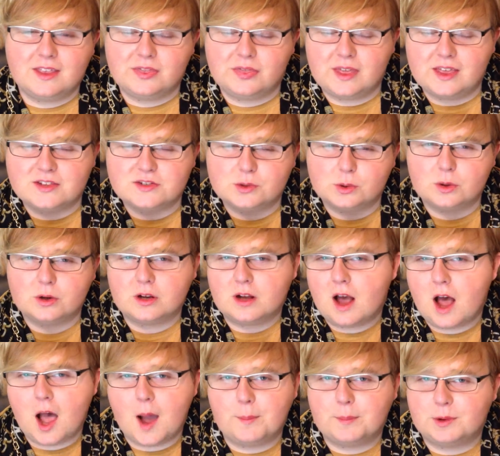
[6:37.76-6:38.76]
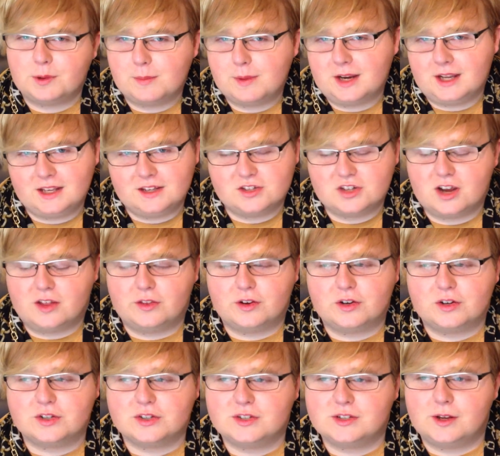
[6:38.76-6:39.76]
they sort of complement each
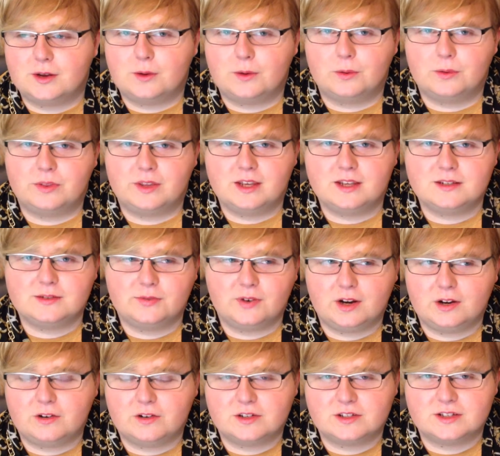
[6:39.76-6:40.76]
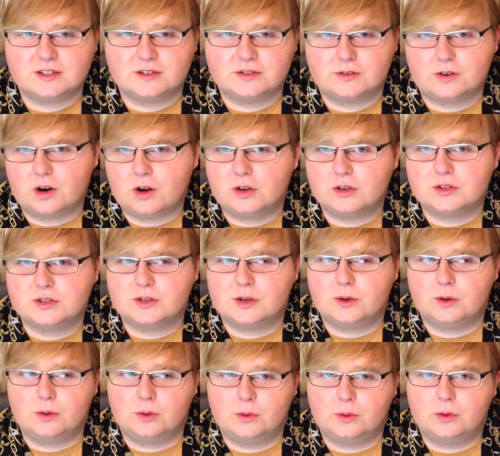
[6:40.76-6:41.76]
other. So these fragrances are
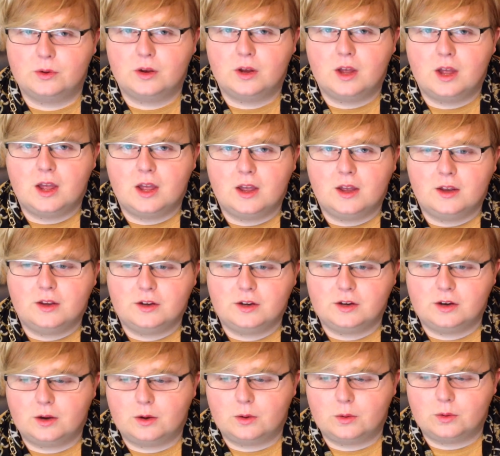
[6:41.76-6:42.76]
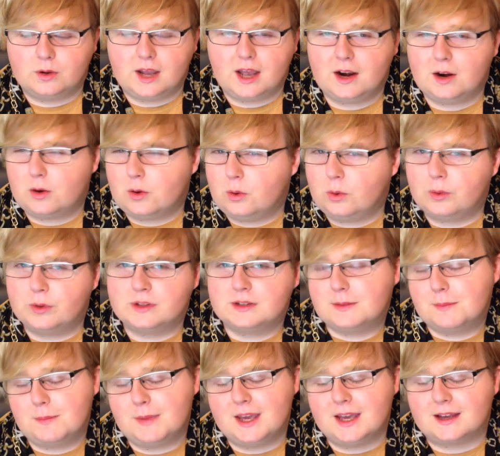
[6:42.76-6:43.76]
also kind of cool
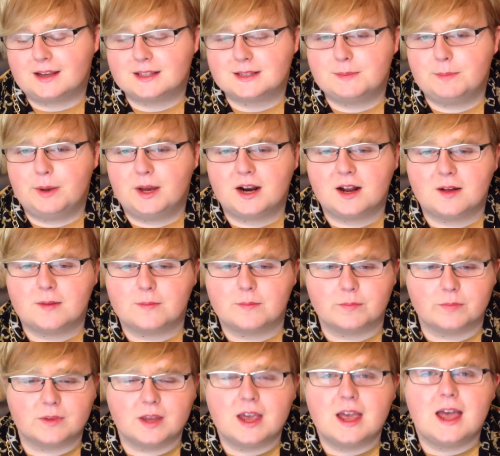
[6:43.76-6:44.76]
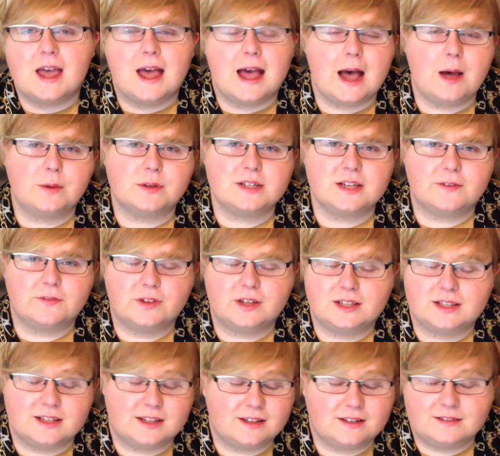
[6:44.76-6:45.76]
to mix, but I would
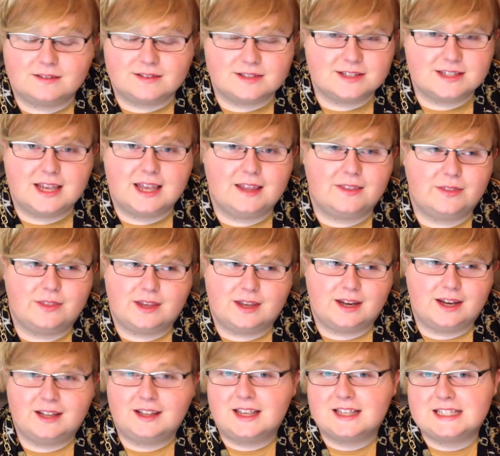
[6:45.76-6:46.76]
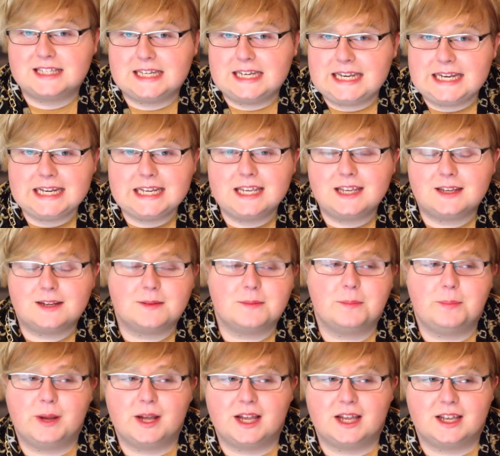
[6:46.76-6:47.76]
definitely say that it doesn't need it,
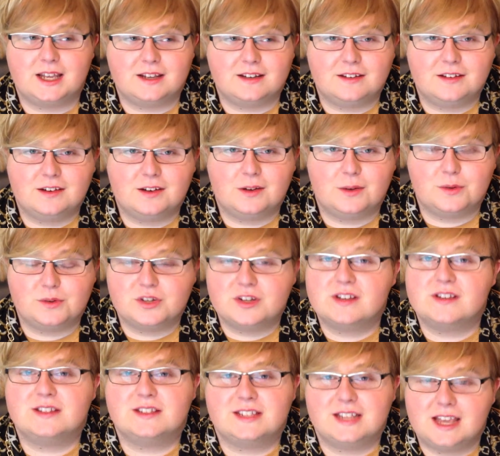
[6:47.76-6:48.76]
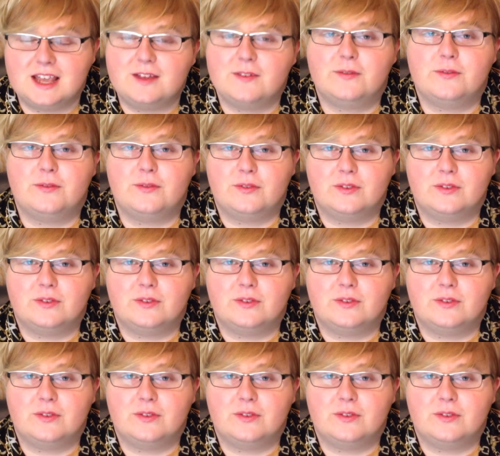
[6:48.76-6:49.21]
but just if